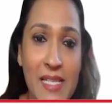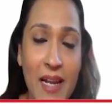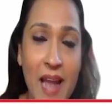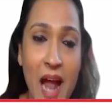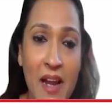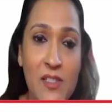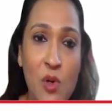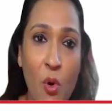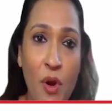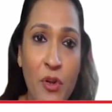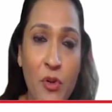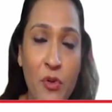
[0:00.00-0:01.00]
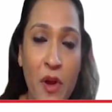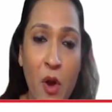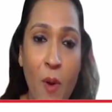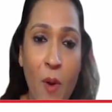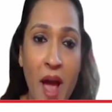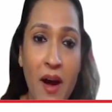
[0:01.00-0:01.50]
is it that is going to
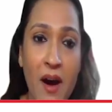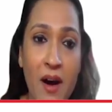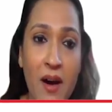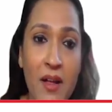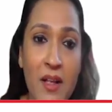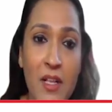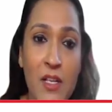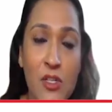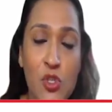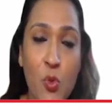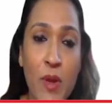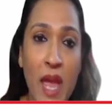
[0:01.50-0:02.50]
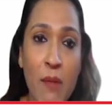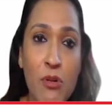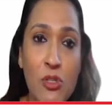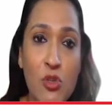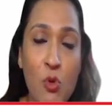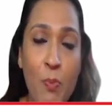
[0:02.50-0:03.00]
require to be
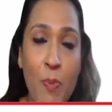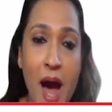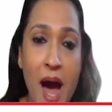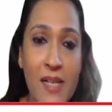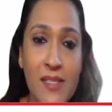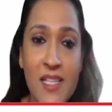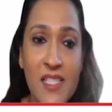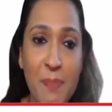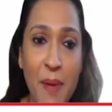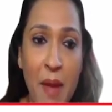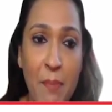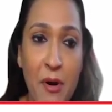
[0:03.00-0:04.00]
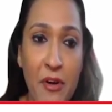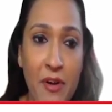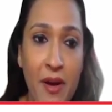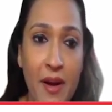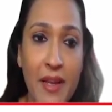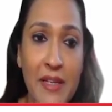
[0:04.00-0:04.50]
able to pass this paper
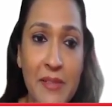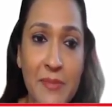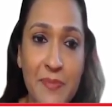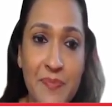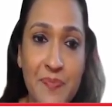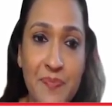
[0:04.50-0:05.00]
really?